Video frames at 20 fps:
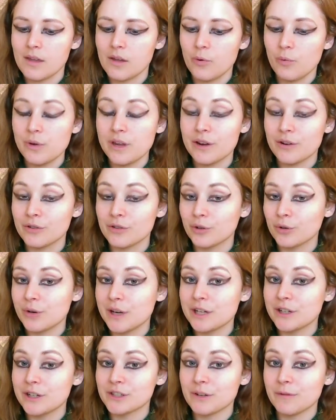We are the
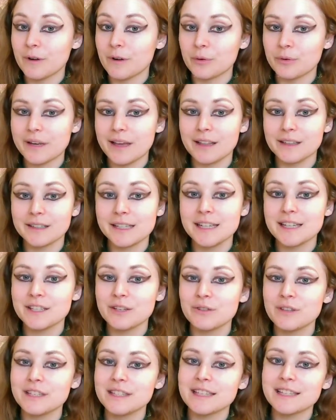creators of our reality, so
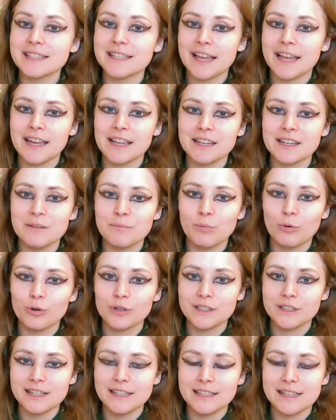this is an
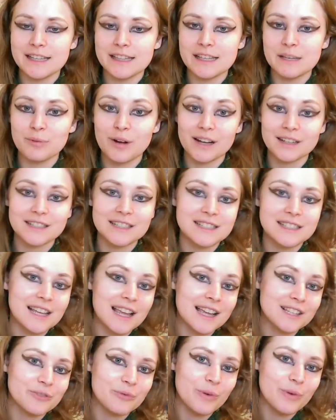important daily practice
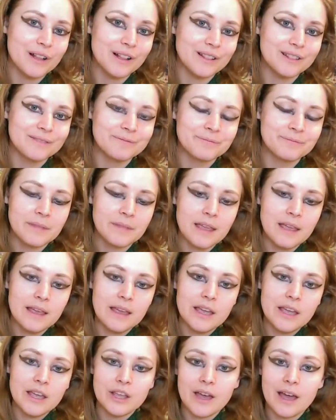as well.
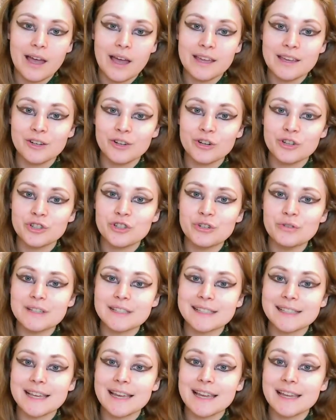I encourage you to
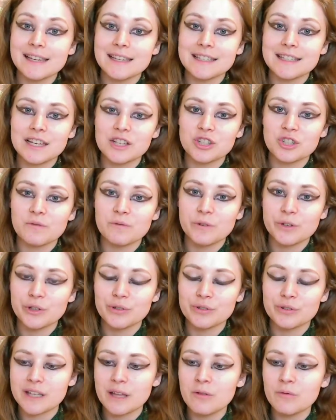set an intention for
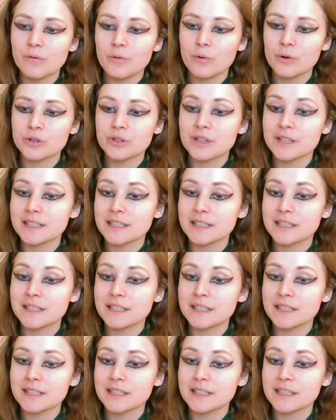yourself or to